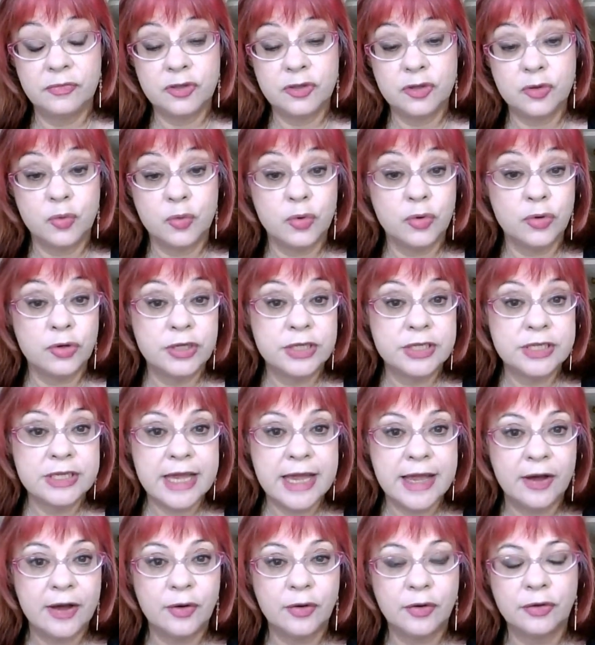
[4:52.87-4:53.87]
towards
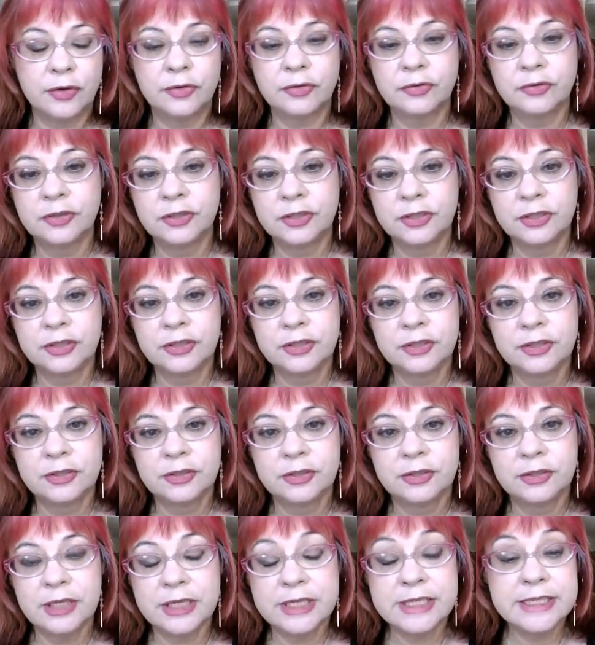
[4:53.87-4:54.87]
our
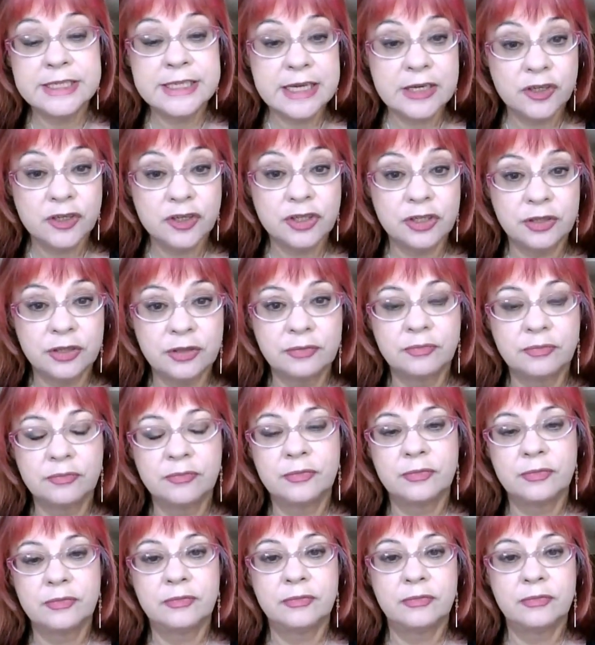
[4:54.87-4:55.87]
ascension,
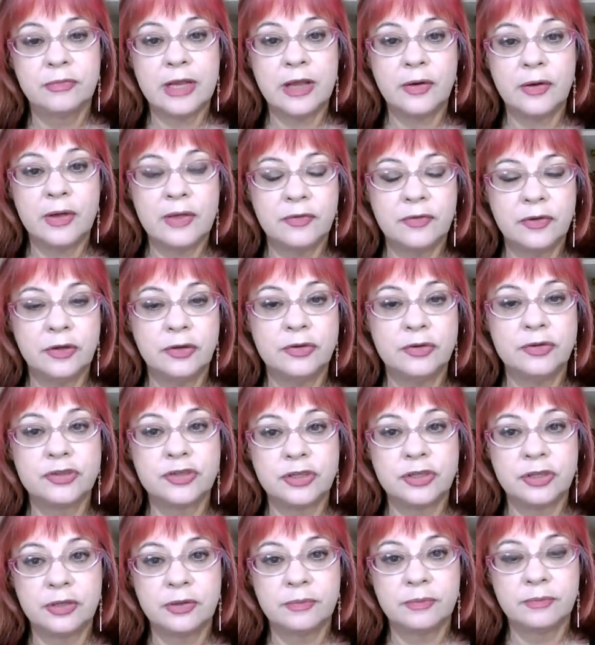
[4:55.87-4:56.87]
our
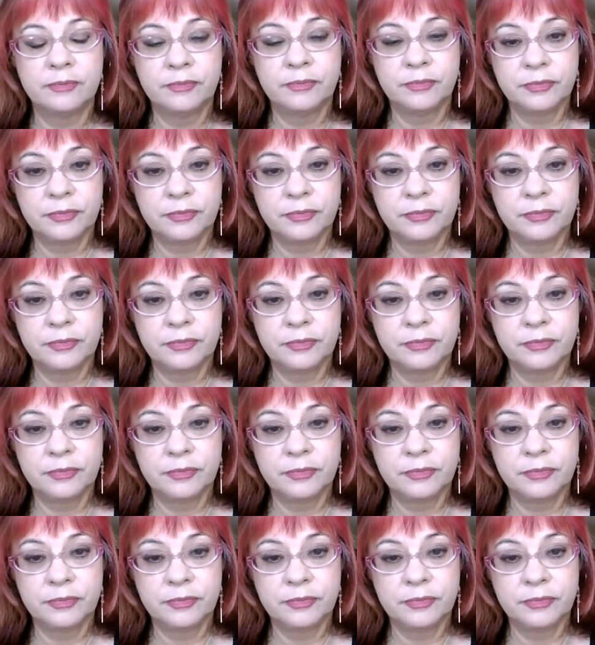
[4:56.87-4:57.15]
evolution.